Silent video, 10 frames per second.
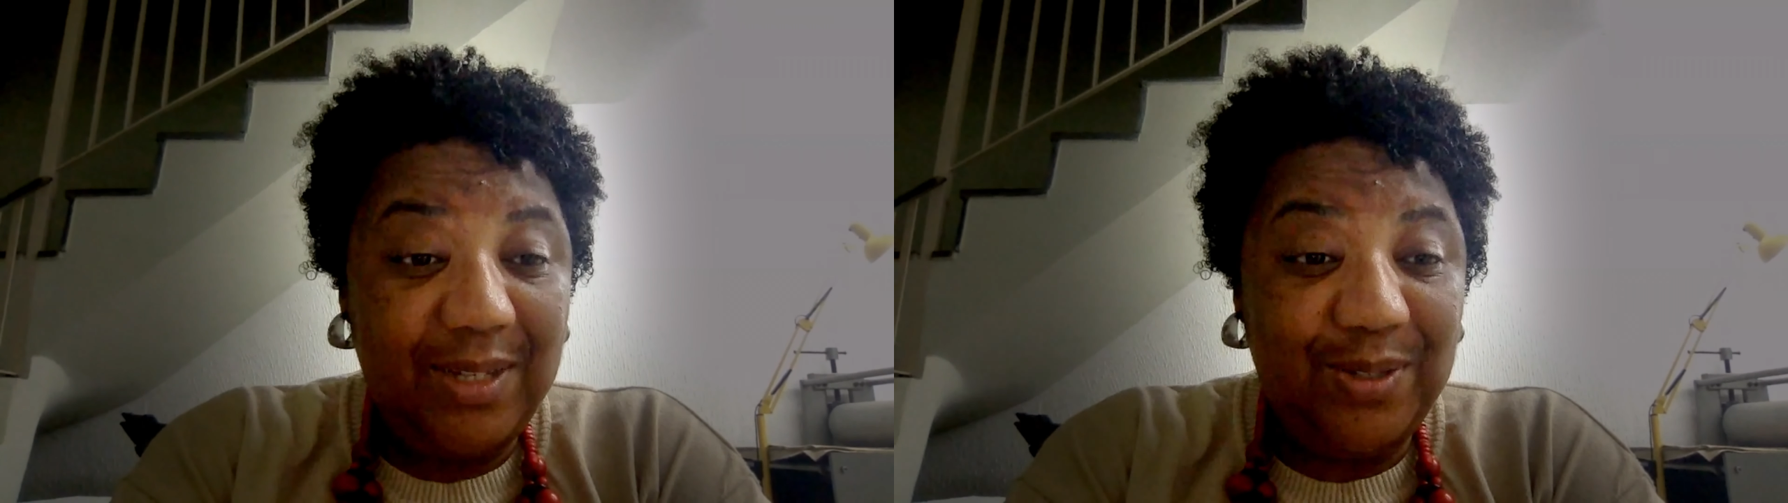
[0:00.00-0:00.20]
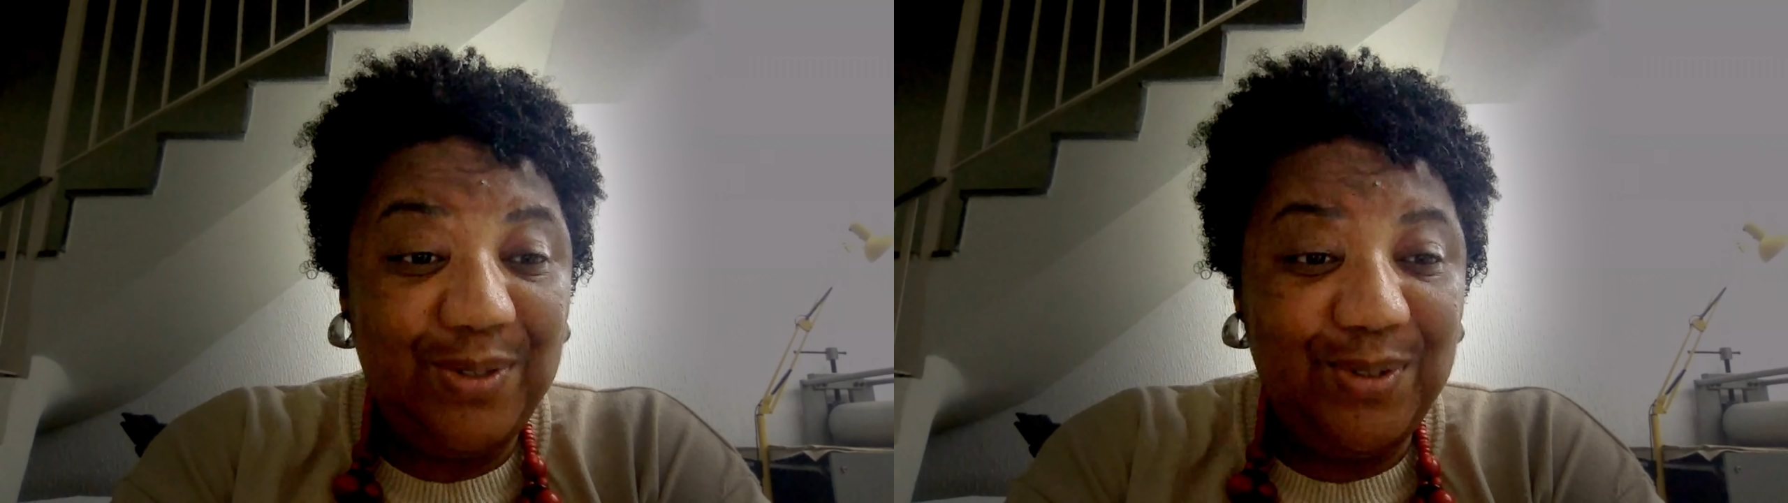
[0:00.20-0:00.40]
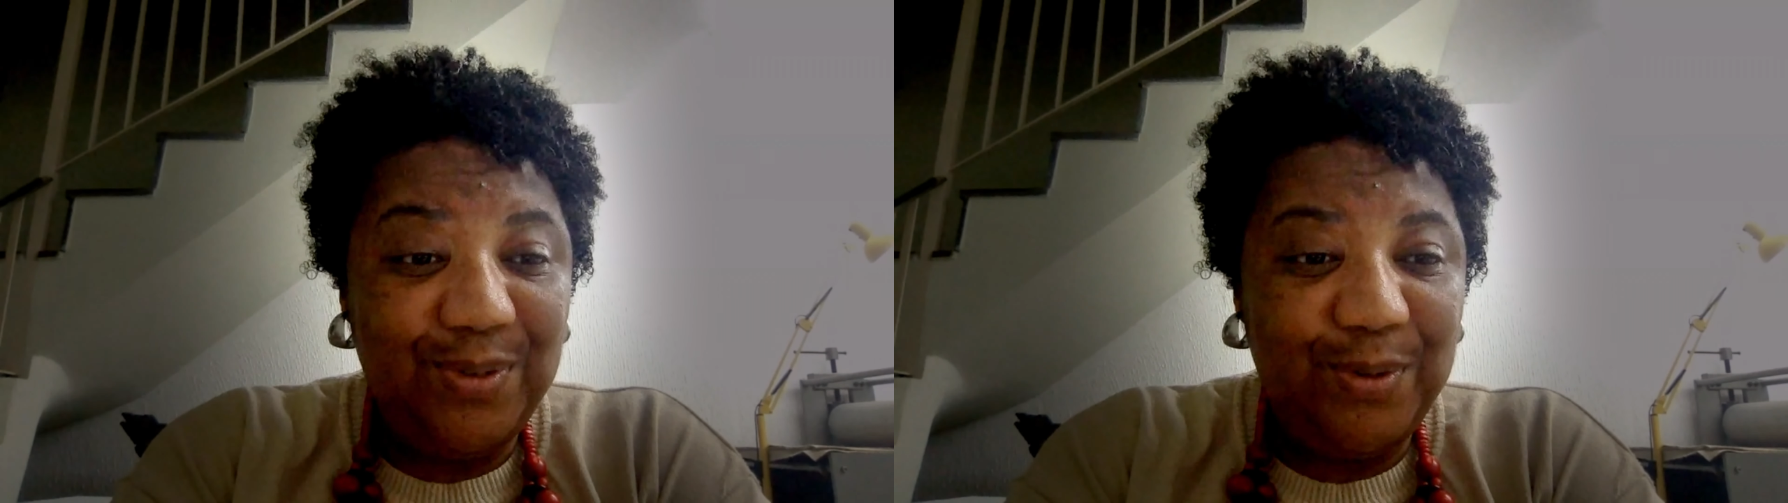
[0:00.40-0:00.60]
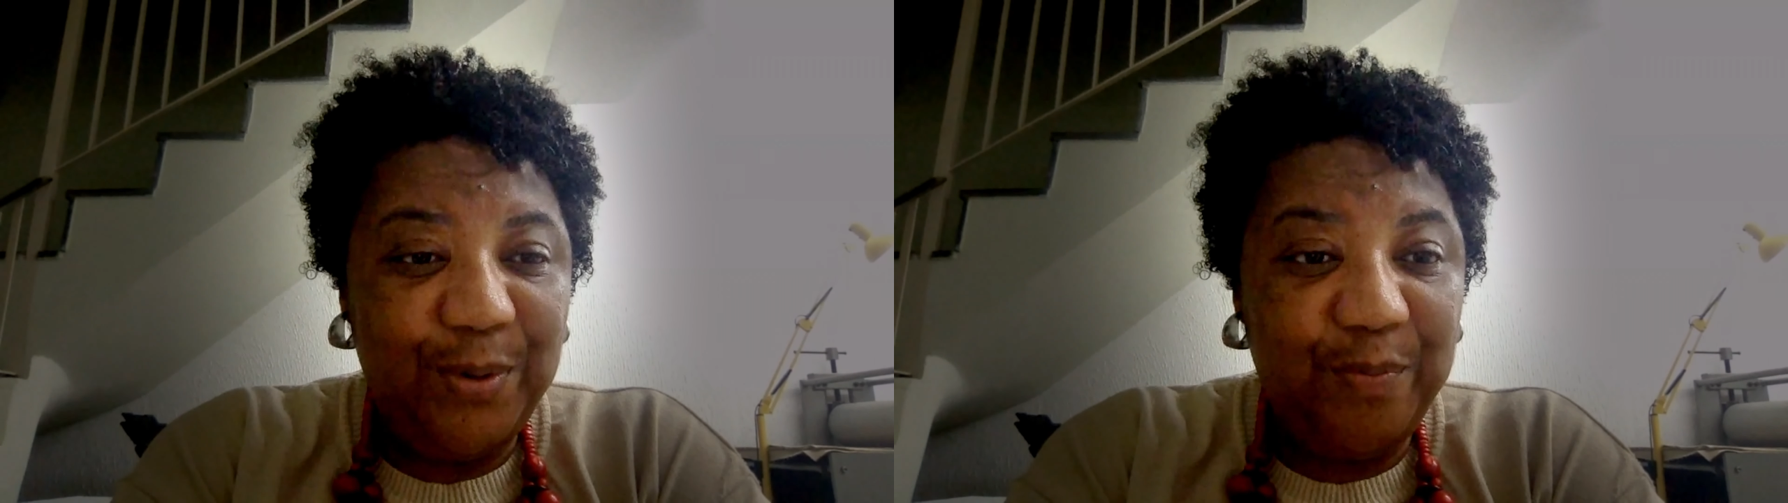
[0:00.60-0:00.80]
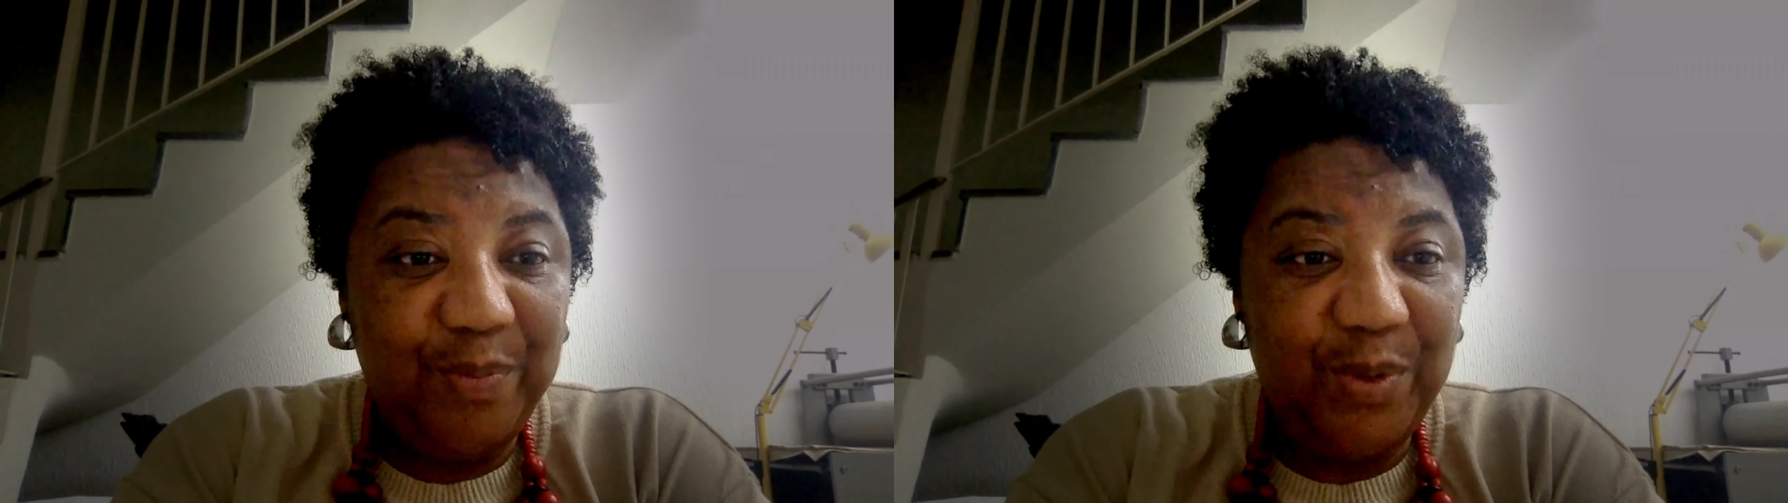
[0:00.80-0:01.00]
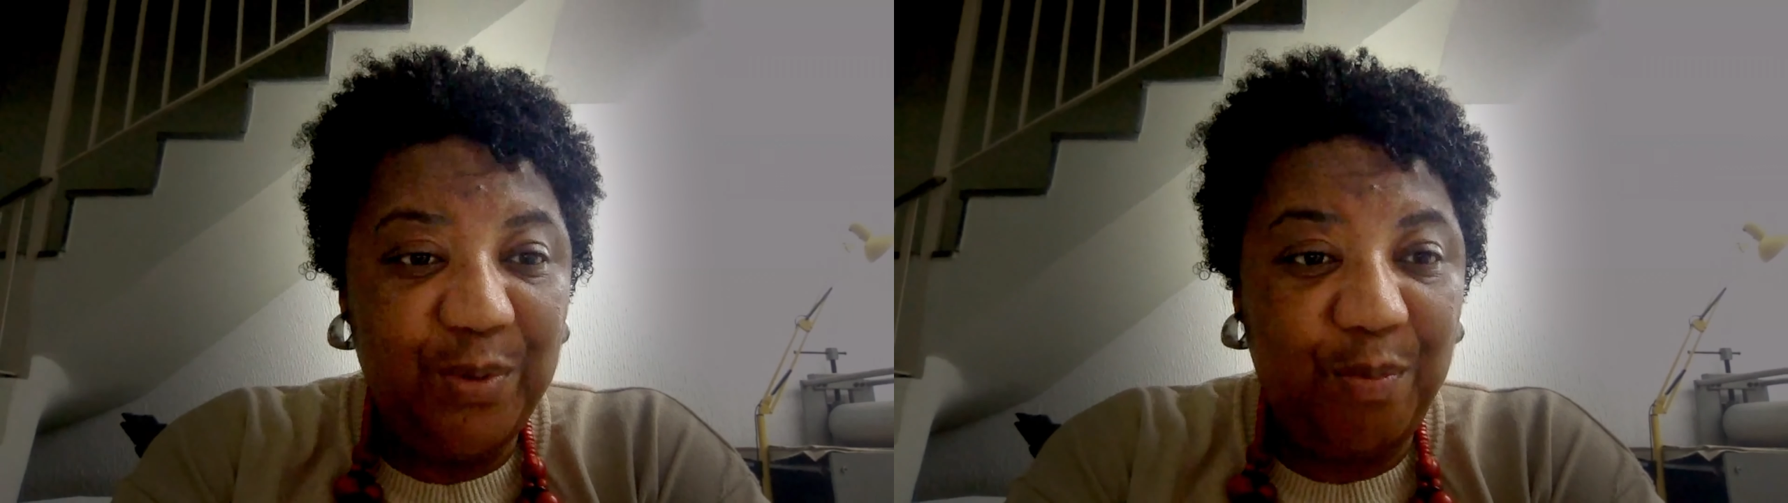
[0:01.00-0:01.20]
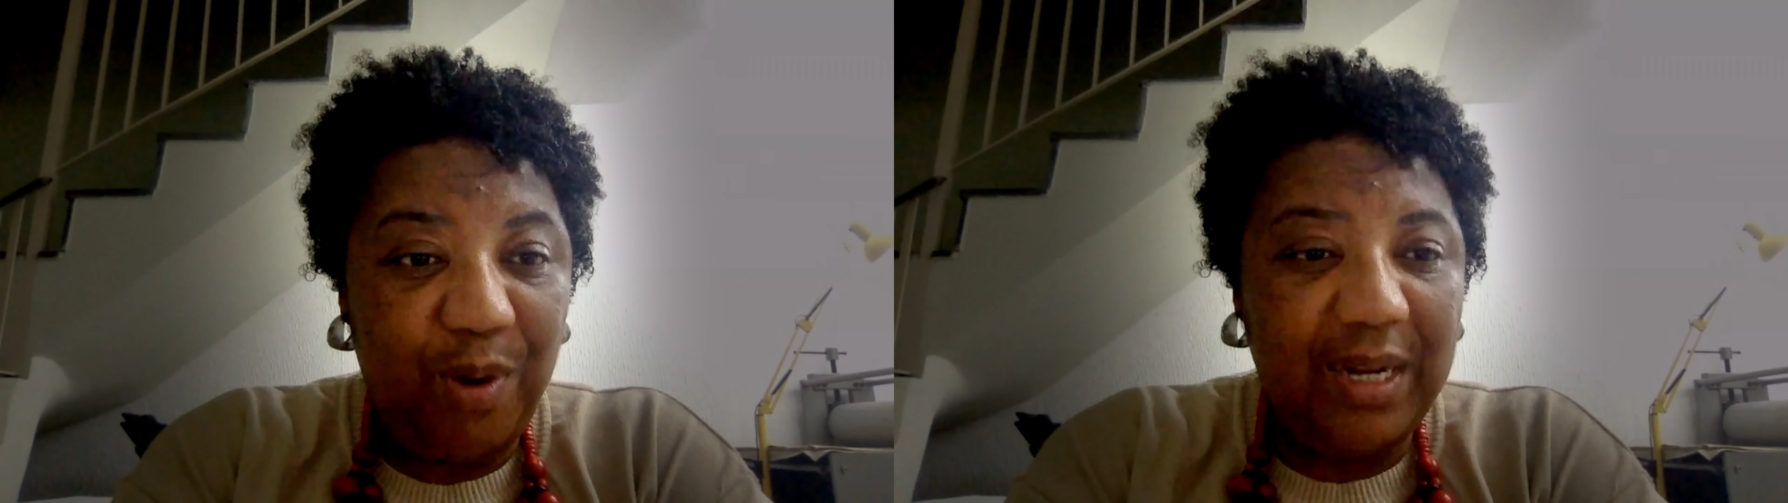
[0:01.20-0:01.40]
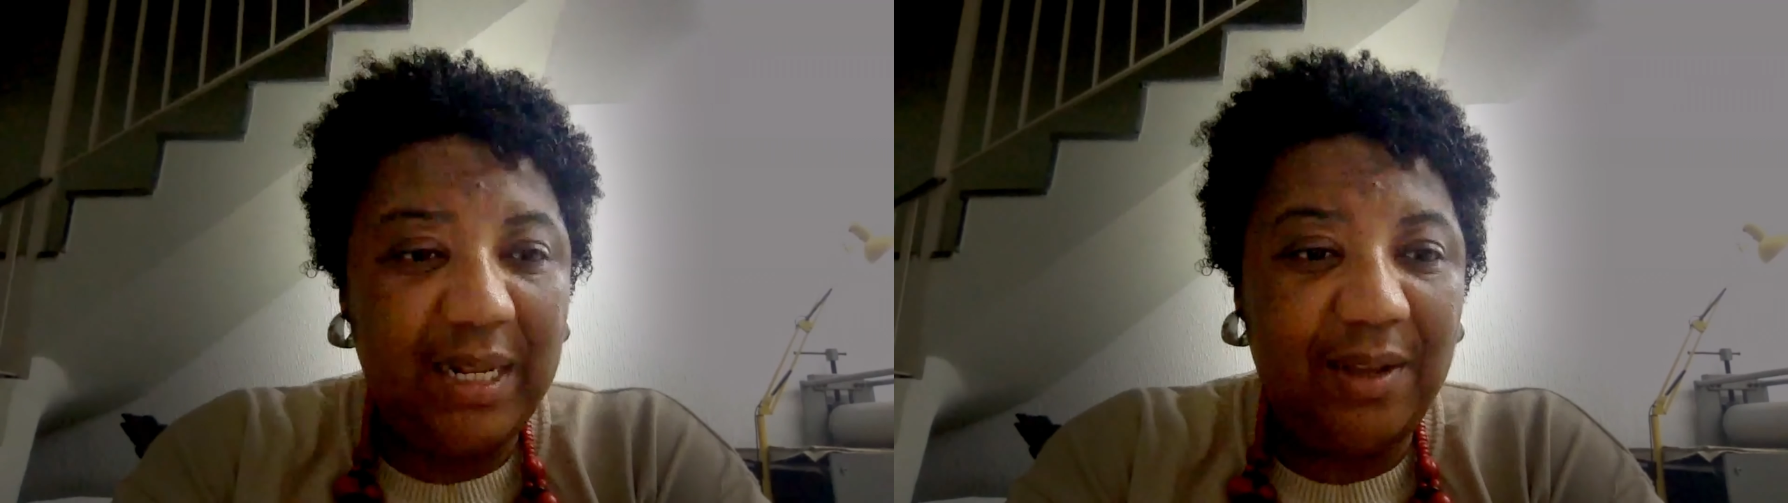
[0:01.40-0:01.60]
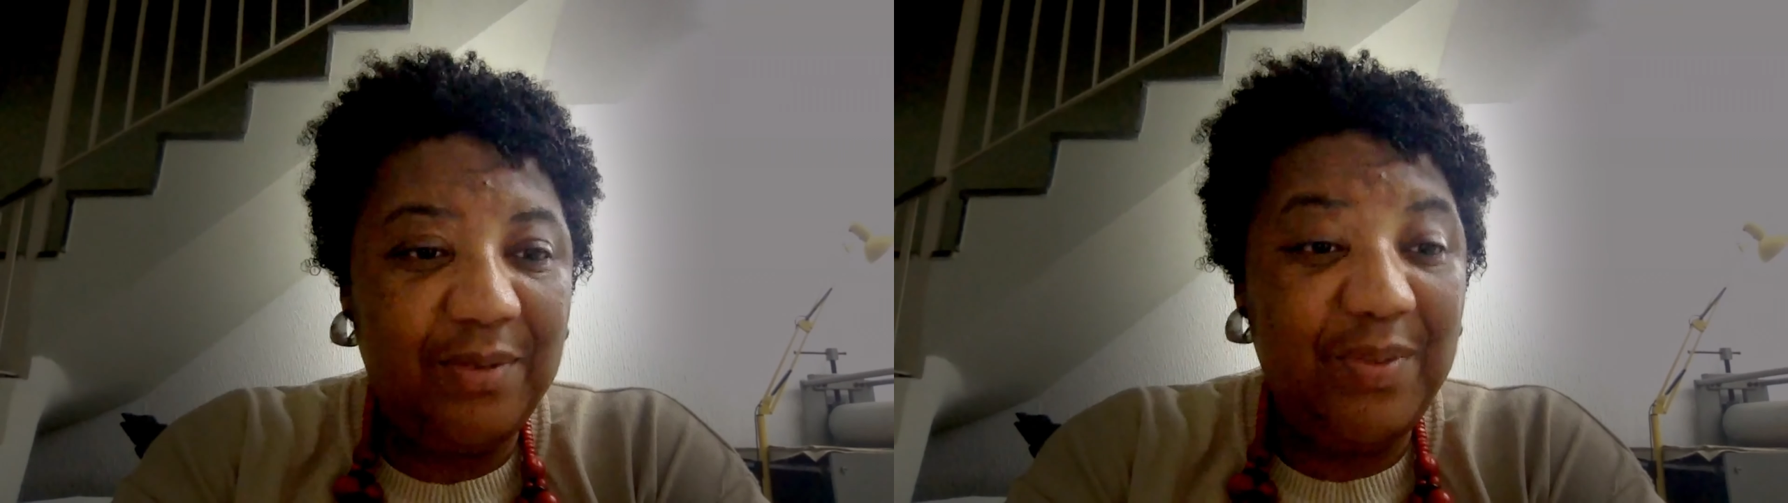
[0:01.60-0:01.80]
to point out.